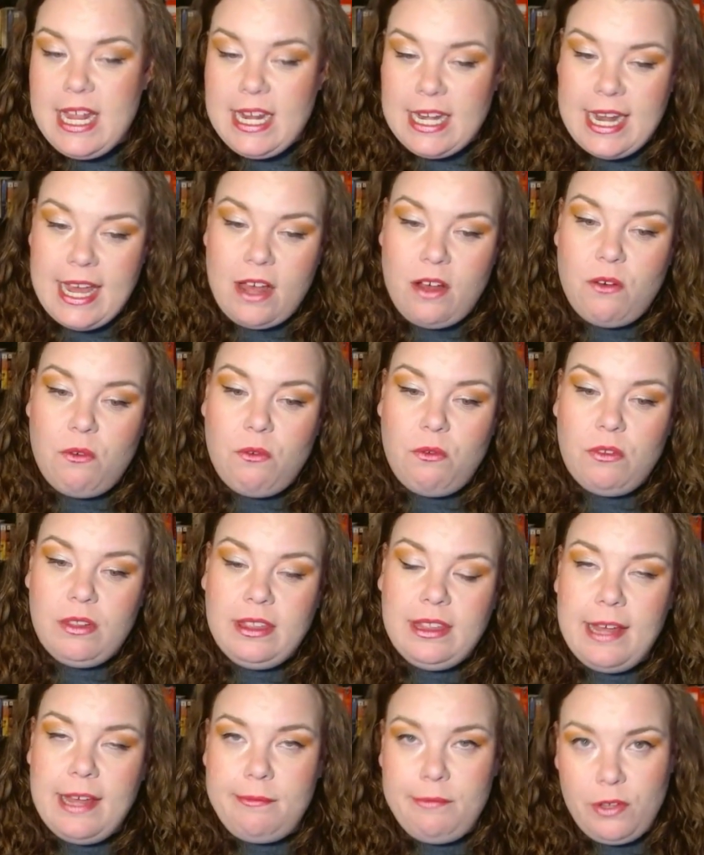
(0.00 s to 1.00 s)
Now,
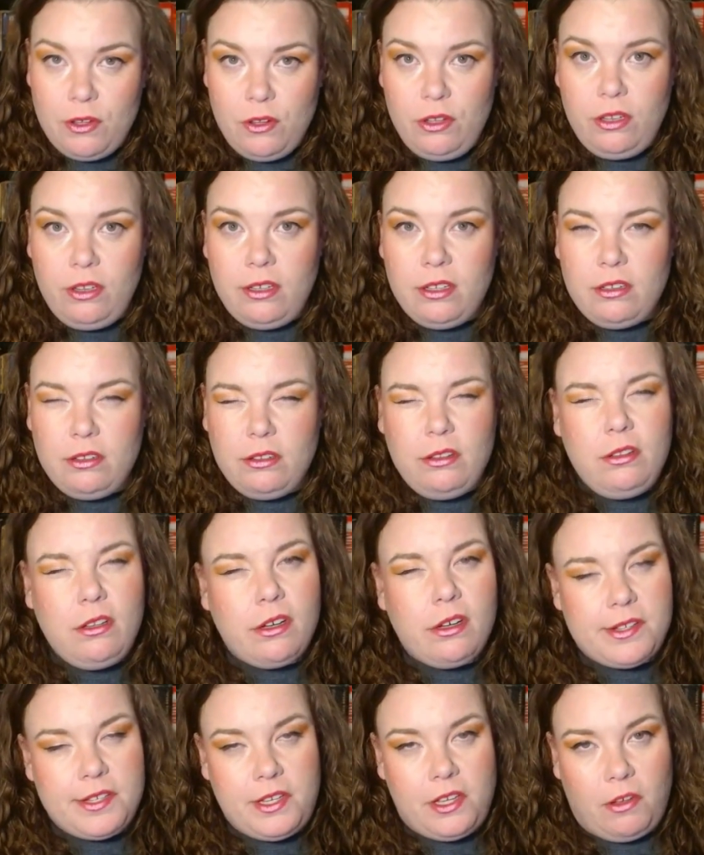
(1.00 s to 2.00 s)
Lemuel
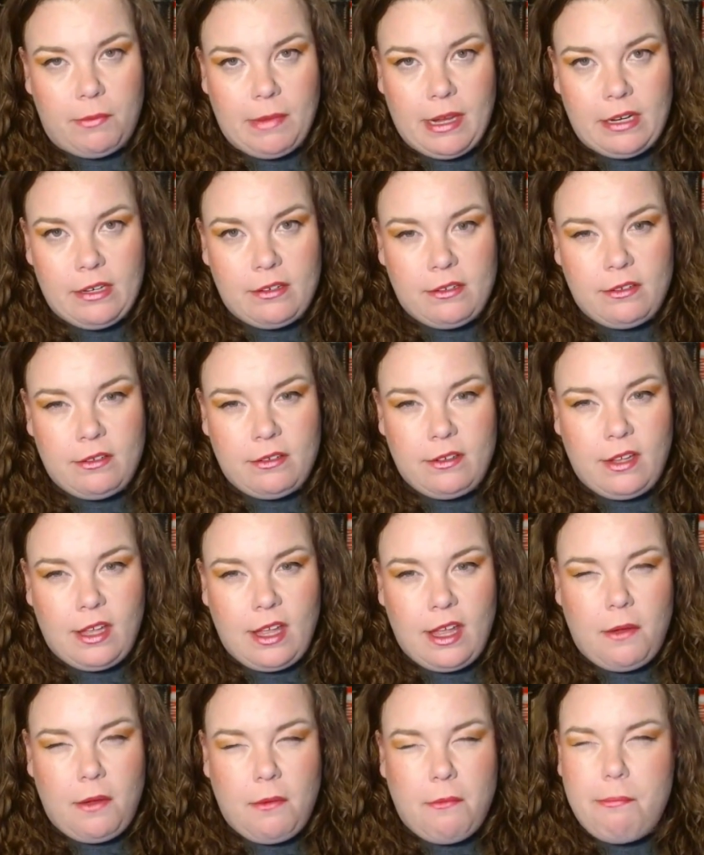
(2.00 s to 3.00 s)
looks human,
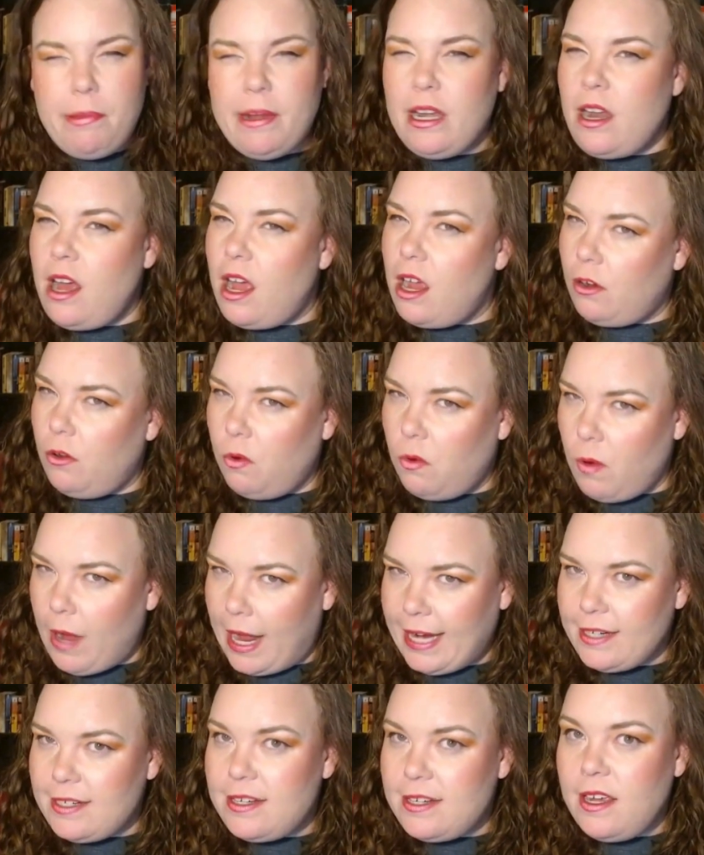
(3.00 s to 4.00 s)
but not
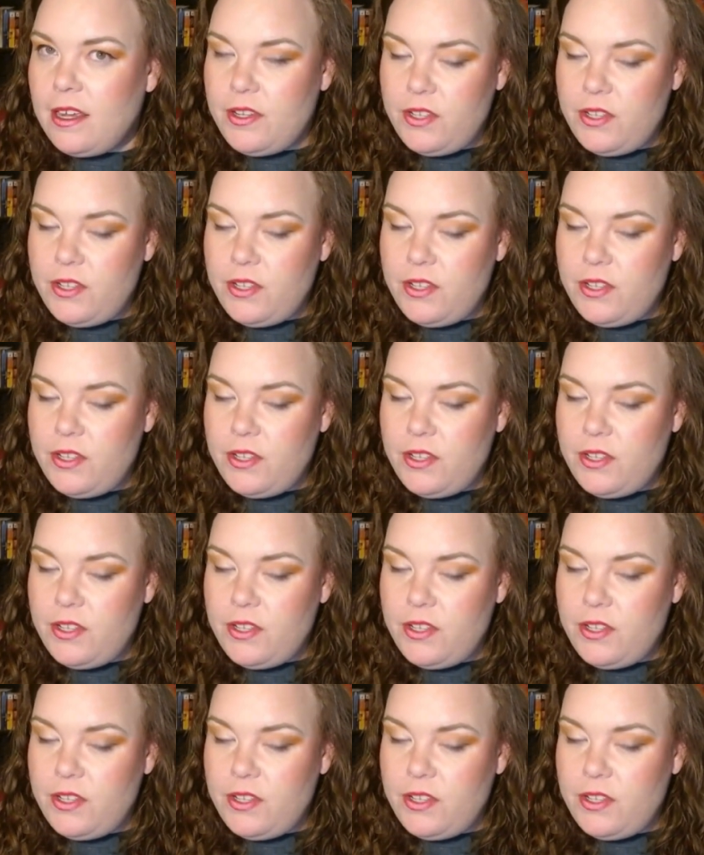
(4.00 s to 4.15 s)
quite.